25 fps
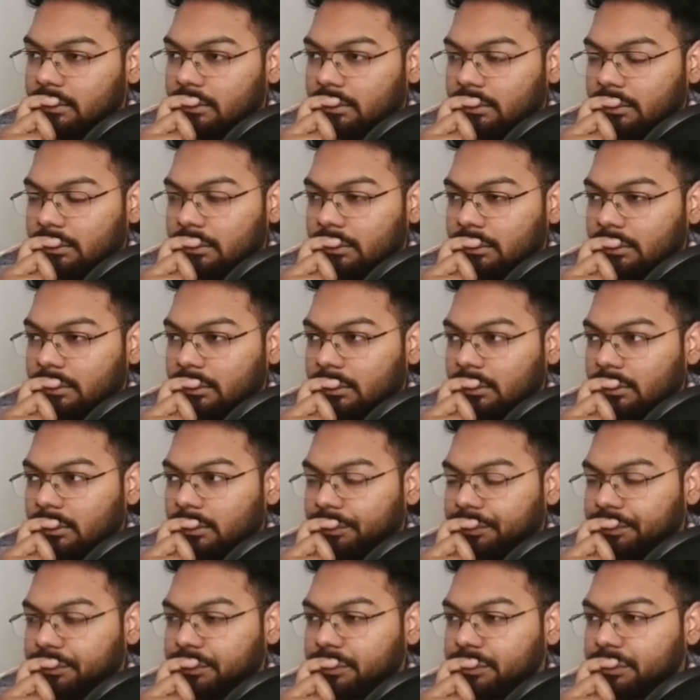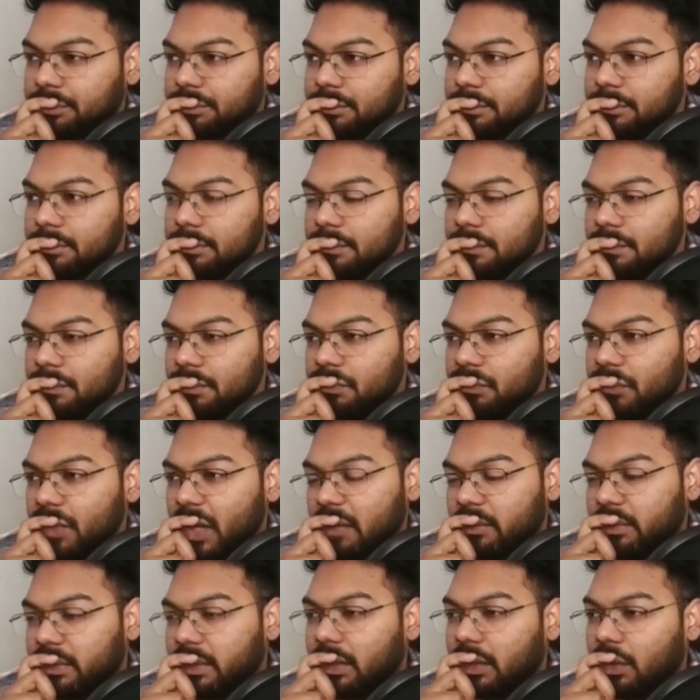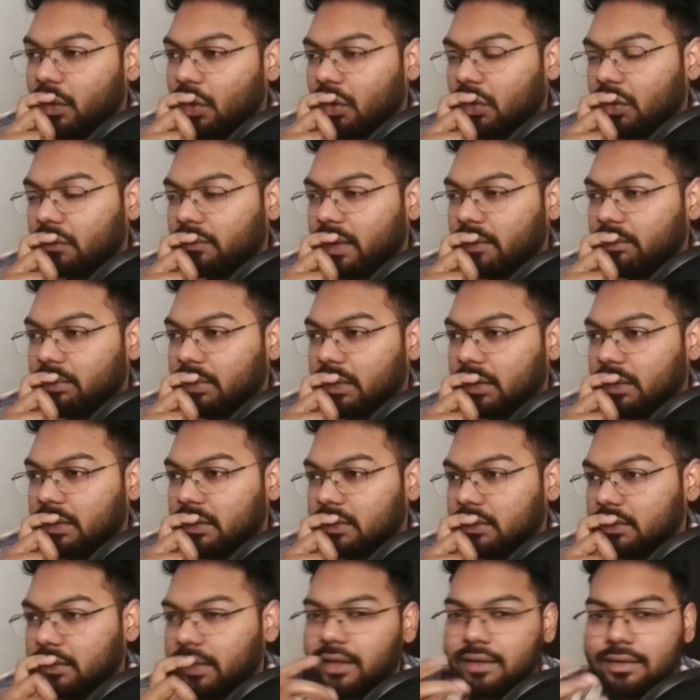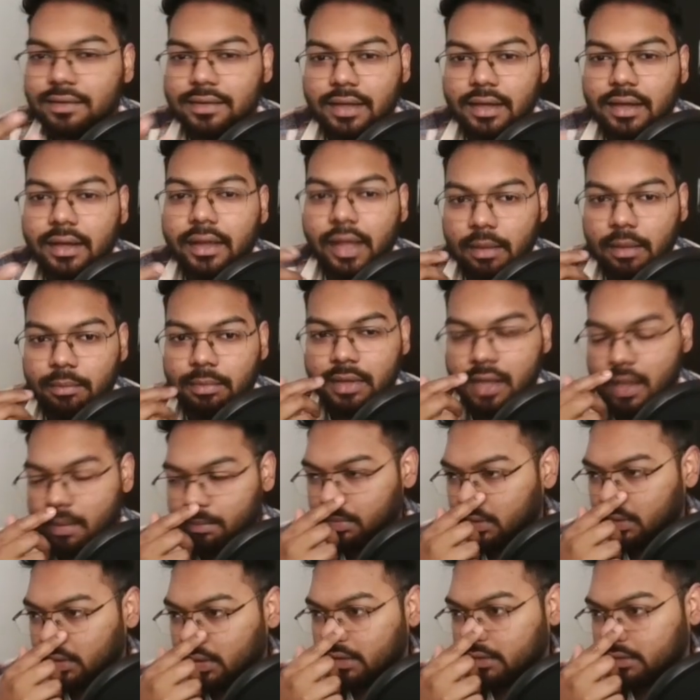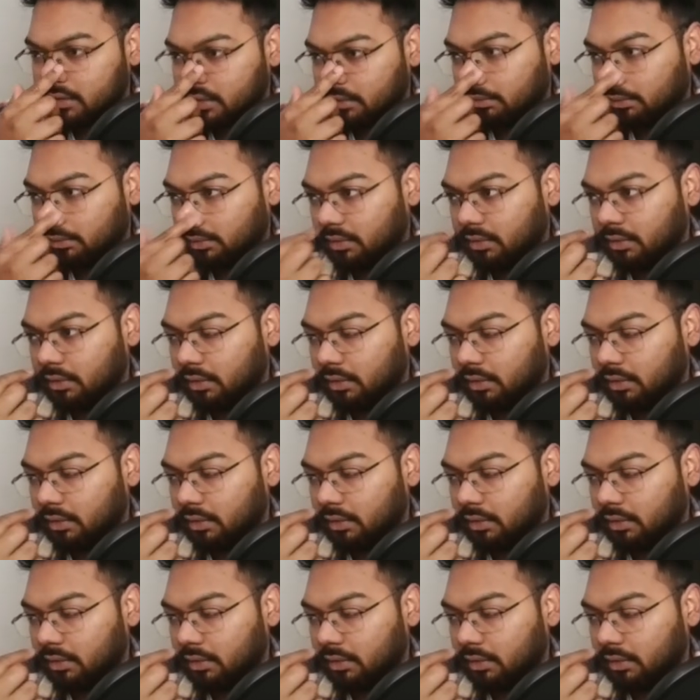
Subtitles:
Hmm. I mean, a lot of application. Let's say a gaming application.